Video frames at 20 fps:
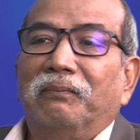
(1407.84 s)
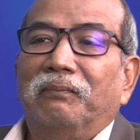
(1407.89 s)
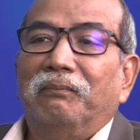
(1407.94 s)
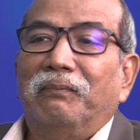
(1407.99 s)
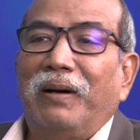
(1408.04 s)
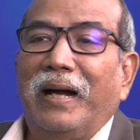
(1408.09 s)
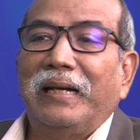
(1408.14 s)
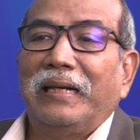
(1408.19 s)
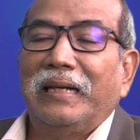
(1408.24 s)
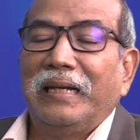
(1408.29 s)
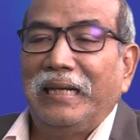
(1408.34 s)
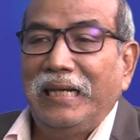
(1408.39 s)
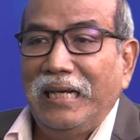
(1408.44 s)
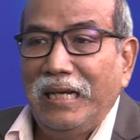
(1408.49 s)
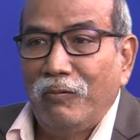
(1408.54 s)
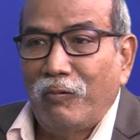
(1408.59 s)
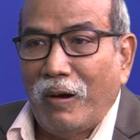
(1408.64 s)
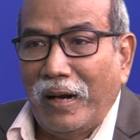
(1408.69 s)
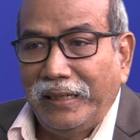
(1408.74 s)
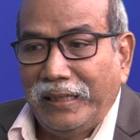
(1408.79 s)
But he
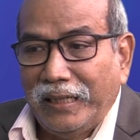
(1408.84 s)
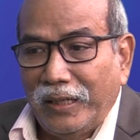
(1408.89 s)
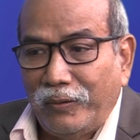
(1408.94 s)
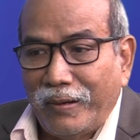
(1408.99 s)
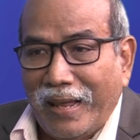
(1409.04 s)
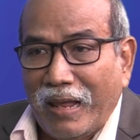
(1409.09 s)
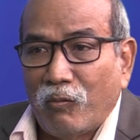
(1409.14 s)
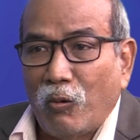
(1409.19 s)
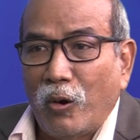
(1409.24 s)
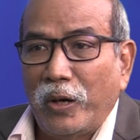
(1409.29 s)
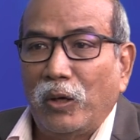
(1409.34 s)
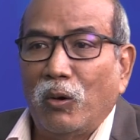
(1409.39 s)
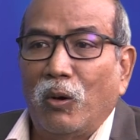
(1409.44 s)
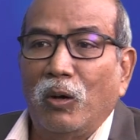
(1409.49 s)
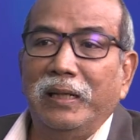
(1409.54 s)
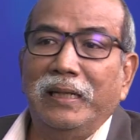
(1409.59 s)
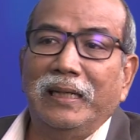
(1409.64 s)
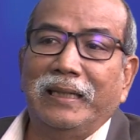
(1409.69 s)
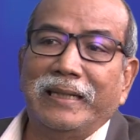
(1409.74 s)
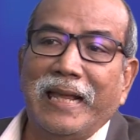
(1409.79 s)
wanted to avoid all
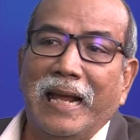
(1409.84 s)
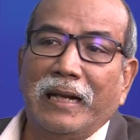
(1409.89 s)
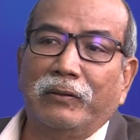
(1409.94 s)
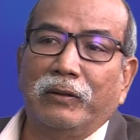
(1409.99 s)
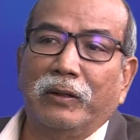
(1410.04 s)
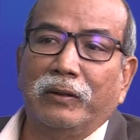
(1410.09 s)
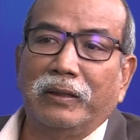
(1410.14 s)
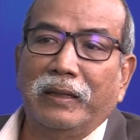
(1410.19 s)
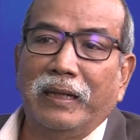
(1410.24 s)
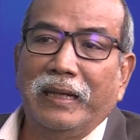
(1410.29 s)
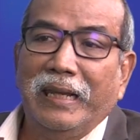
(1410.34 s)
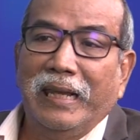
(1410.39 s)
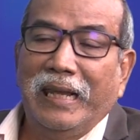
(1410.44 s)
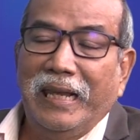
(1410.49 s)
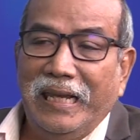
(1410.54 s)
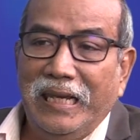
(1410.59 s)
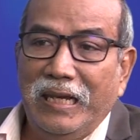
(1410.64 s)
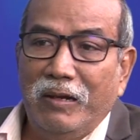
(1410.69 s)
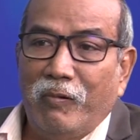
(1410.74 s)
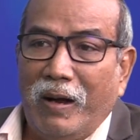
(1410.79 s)
these taxes.
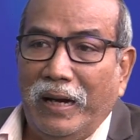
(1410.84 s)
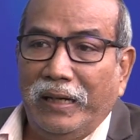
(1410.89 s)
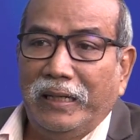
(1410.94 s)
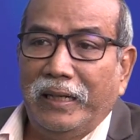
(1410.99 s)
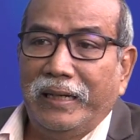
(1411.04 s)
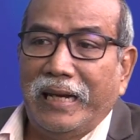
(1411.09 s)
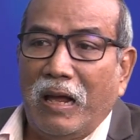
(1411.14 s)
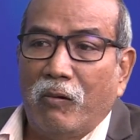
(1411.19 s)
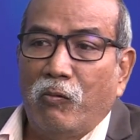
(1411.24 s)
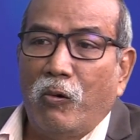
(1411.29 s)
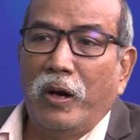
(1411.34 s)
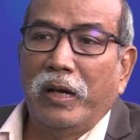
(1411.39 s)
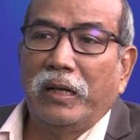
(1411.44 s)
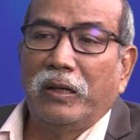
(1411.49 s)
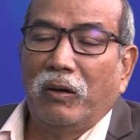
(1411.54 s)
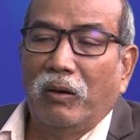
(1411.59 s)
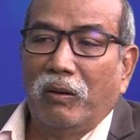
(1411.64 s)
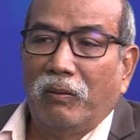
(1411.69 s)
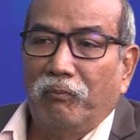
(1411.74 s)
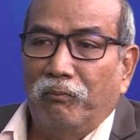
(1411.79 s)
He wanted to avoid
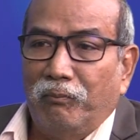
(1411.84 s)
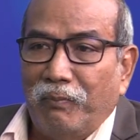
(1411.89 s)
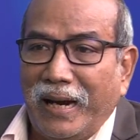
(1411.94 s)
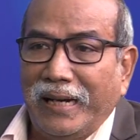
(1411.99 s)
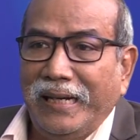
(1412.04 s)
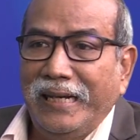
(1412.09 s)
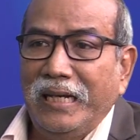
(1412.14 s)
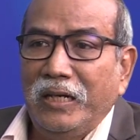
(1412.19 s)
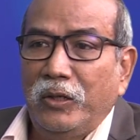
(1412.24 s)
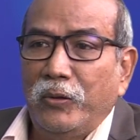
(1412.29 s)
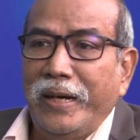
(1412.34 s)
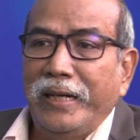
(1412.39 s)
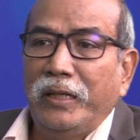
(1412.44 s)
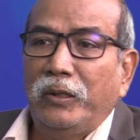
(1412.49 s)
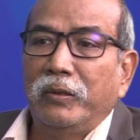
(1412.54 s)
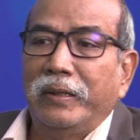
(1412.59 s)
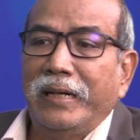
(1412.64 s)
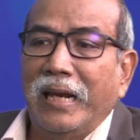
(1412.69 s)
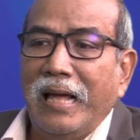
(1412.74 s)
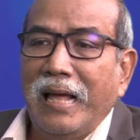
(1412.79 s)
money going
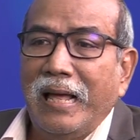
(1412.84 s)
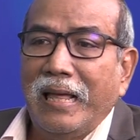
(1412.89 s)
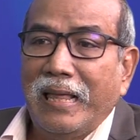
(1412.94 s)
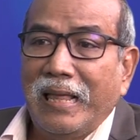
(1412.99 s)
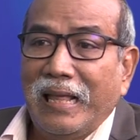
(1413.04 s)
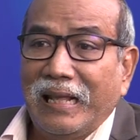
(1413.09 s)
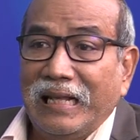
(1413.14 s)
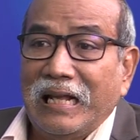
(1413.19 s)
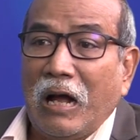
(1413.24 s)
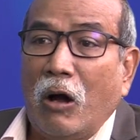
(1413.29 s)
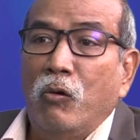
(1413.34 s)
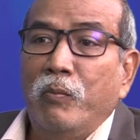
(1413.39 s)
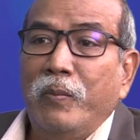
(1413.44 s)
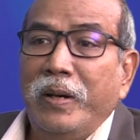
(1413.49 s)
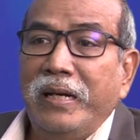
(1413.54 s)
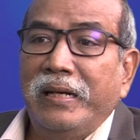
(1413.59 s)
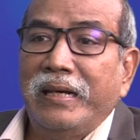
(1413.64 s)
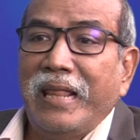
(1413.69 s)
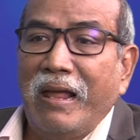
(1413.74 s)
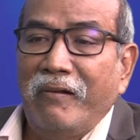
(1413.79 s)
to the
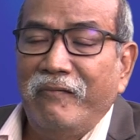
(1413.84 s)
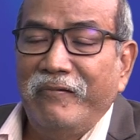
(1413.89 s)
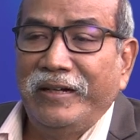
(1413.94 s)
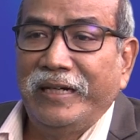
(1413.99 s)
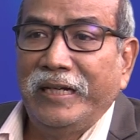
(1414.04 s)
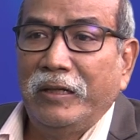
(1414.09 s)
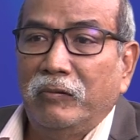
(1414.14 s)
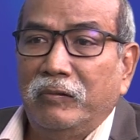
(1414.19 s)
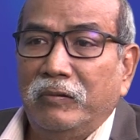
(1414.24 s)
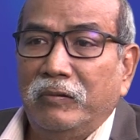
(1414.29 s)
government revenue.